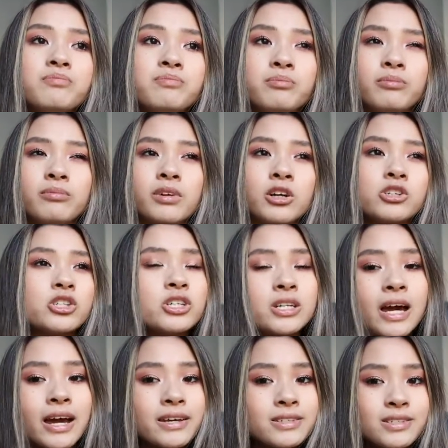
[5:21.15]

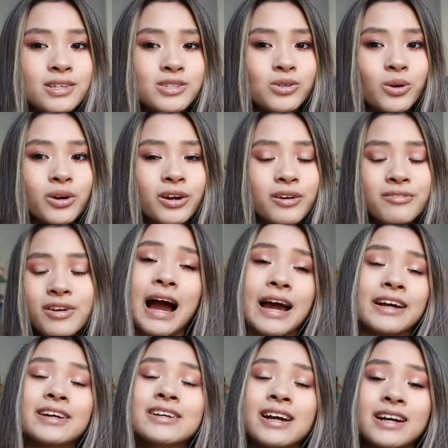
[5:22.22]
merchandise sort of
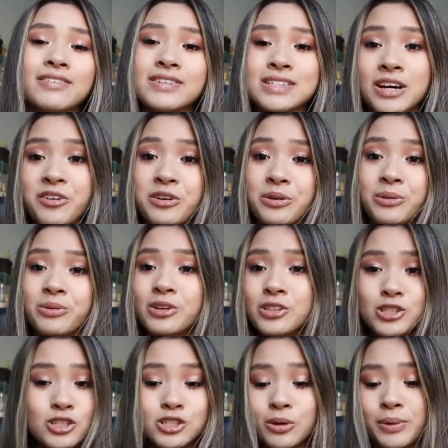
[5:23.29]
I could not even tell you
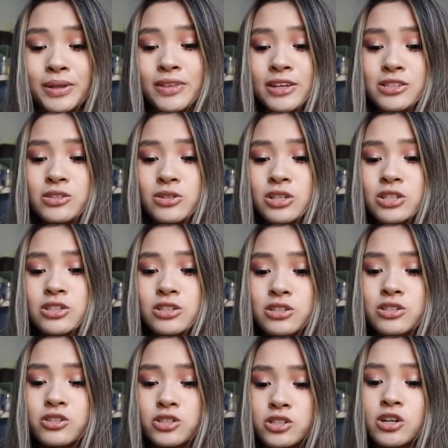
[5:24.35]
there's just so many things you could
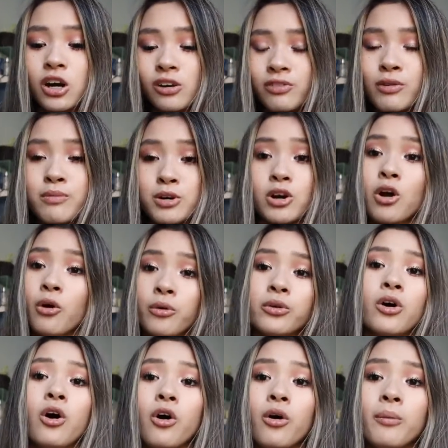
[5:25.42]
start from your own
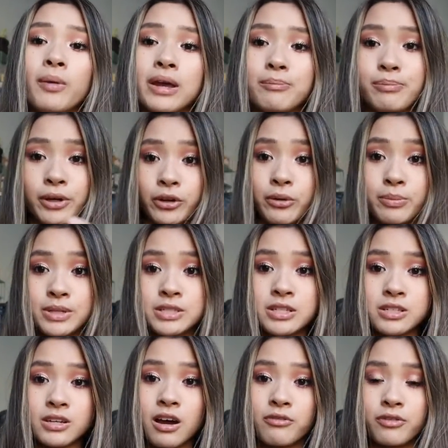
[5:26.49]
home and build a
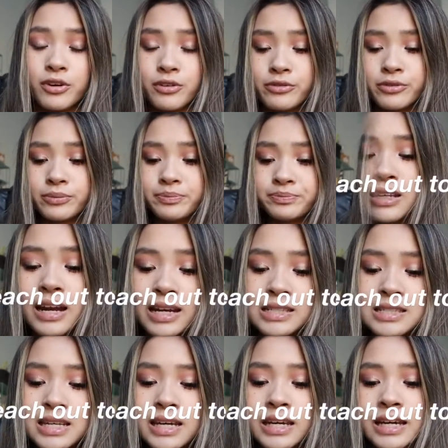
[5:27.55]
business off of the
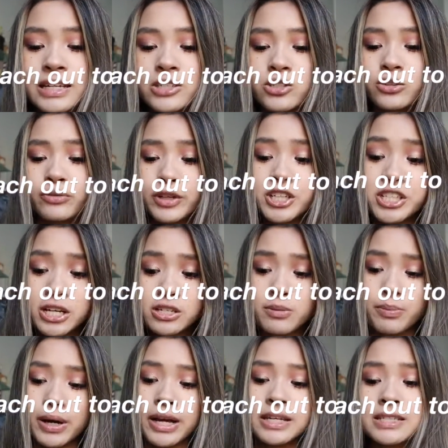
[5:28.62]
next thing is to reach out
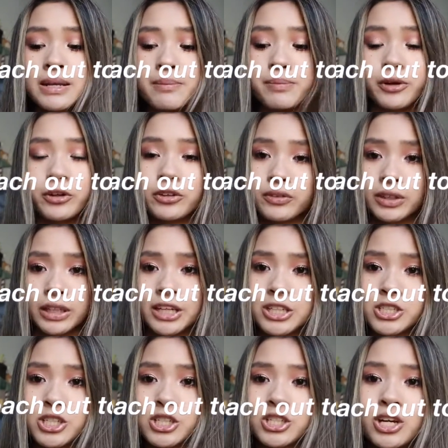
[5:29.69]
to brands and build a
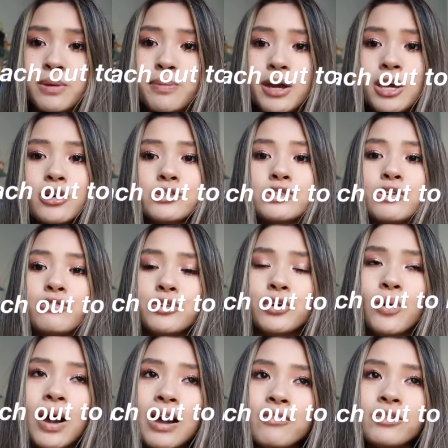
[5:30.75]
relationship so if
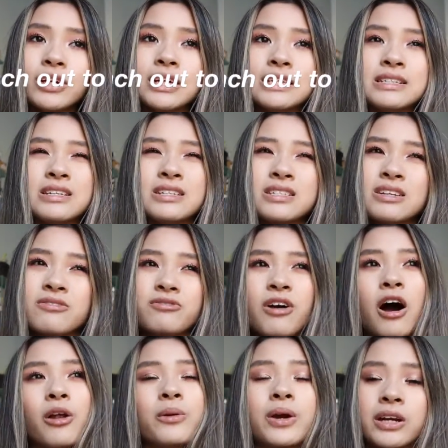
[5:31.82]
you have like a decent
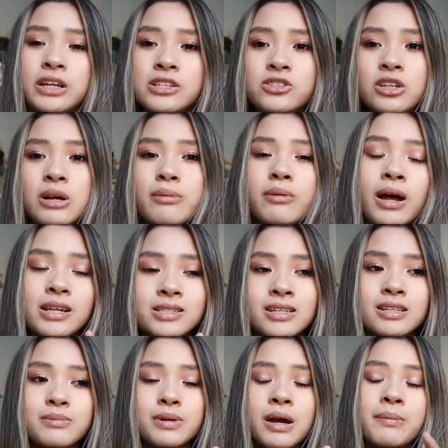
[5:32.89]
following on Instagram I'm not
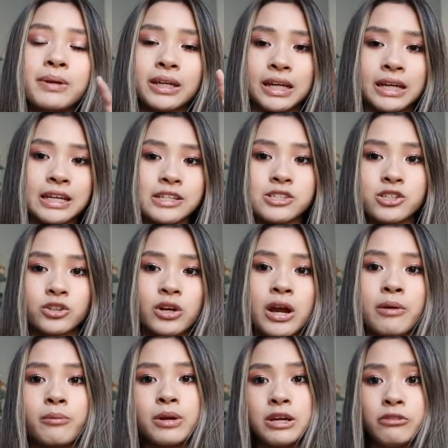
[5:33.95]
saying to become like an
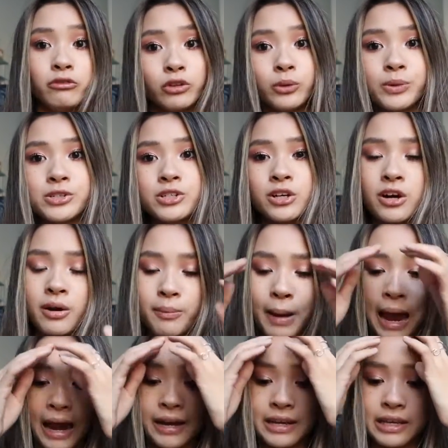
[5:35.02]
Instagram influencer or
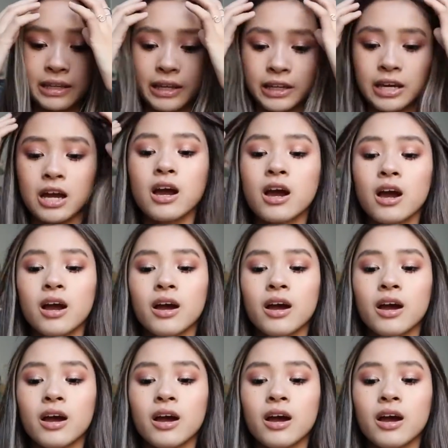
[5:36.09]
baddie like